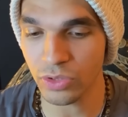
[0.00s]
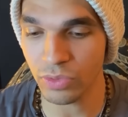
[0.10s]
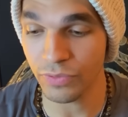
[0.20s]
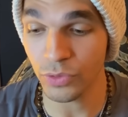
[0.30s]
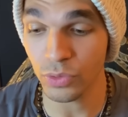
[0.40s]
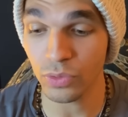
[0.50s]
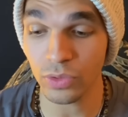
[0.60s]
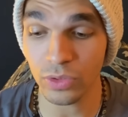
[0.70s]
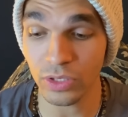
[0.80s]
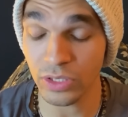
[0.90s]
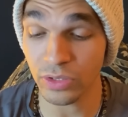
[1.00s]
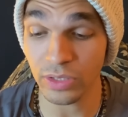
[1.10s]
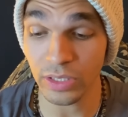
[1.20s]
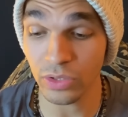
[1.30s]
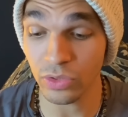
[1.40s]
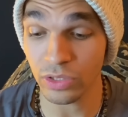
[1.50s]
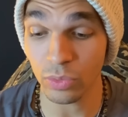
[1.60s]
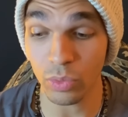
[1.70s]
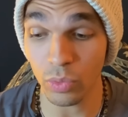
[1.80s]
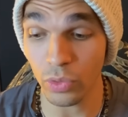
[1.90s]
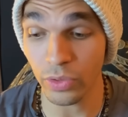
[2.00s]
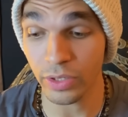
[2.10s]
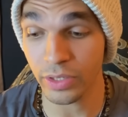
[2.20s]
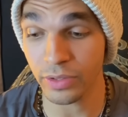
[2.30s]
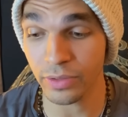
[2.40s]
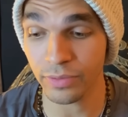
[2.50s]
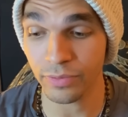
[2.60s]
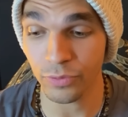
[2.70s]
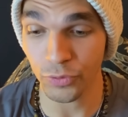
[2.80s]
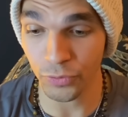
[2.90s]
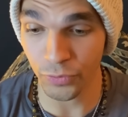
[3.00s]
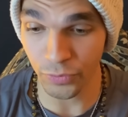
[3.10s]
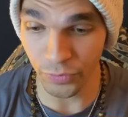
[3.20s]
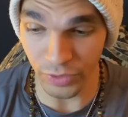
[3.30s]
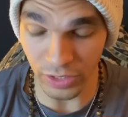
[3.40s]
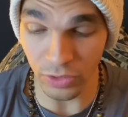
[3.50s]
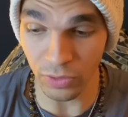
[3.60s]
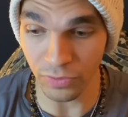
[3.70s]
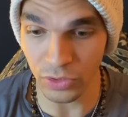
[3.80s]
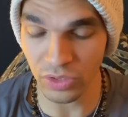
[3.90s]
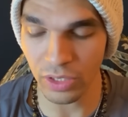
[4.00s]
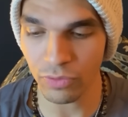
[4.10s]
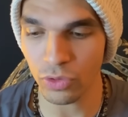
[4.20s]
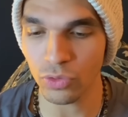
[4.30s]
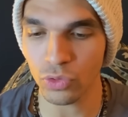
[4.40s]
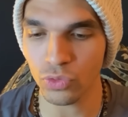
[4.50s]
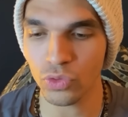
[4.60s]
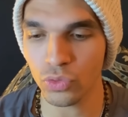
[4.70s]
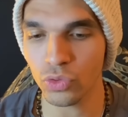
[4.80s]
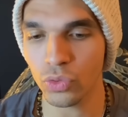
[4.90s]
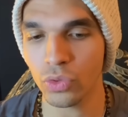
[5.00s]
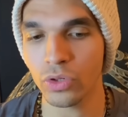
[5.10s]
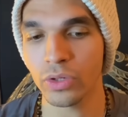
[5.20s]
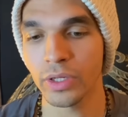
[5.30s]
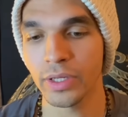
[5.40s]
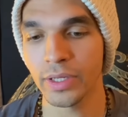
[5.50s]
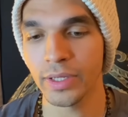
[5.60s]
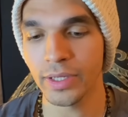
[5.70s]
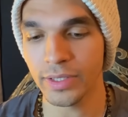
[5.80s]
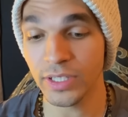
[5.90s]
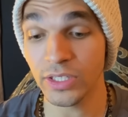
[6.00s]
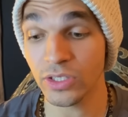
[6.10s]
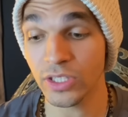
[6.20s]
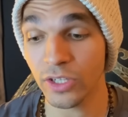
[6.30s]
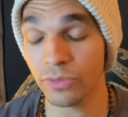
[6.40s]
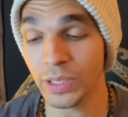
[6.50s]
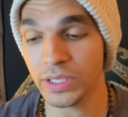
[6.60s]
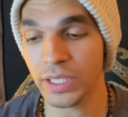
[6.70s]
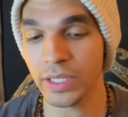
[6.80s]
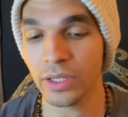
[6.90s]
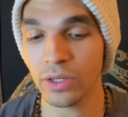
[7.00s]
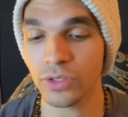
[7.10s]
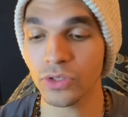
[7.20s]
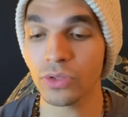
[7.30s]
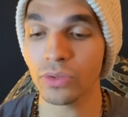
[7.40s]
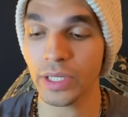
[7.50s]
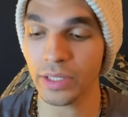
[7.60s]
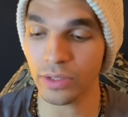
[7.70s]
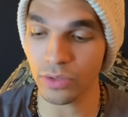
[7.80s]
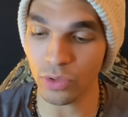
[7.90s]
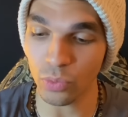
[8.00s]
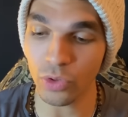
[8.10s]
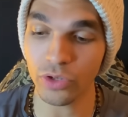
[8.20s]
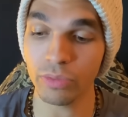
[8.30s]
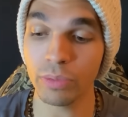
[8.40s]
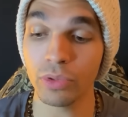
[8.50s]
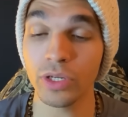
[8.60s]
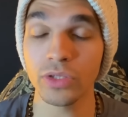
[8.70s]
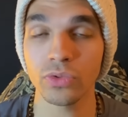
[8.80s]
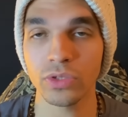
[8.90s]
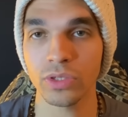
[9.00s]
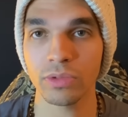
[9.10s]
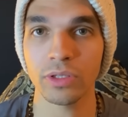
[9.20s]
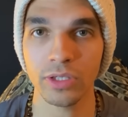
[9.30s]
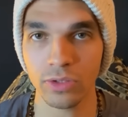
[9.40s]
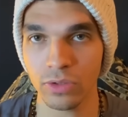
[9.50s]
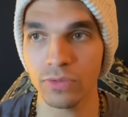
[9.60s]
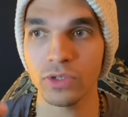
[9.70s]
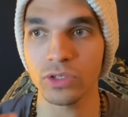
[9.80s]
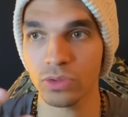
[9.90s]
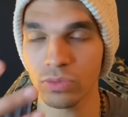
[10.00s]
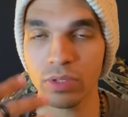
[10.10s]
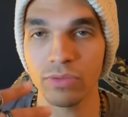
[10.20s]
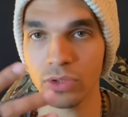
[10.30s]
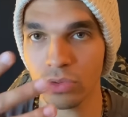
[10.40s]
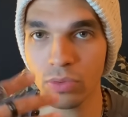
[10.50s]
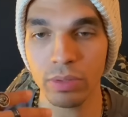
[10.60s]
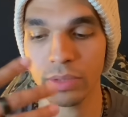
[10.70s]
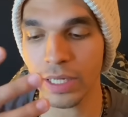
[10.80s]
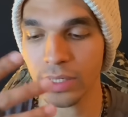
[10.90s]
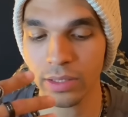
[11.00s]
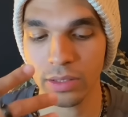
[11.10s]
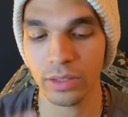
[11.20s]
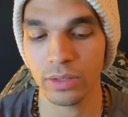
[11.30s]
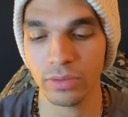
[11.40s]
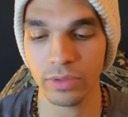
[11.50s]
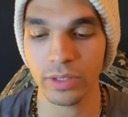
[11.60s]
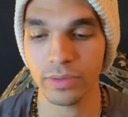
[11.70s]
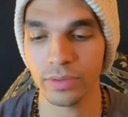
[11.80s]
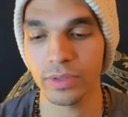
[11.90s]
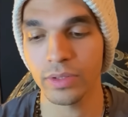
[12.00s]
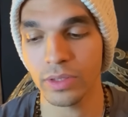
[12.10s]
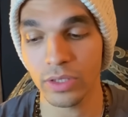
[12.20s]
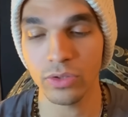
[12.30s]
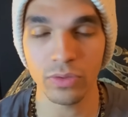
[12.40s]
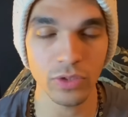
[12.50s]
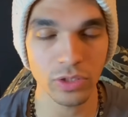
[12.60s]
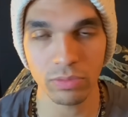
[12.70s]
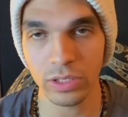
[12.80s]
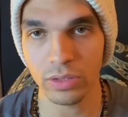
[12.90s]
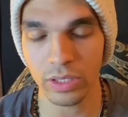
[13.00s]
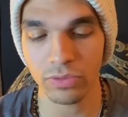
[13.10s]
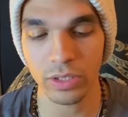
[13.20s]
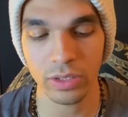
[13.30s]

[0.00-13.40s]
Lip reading: revenue, or just there's an increase in reward here that the universe is giving you due to your intentions that you've been setting, and also like the work you've been putting towards something. Like the universe is giving you it back, right? Like the universe is meeting you halfway.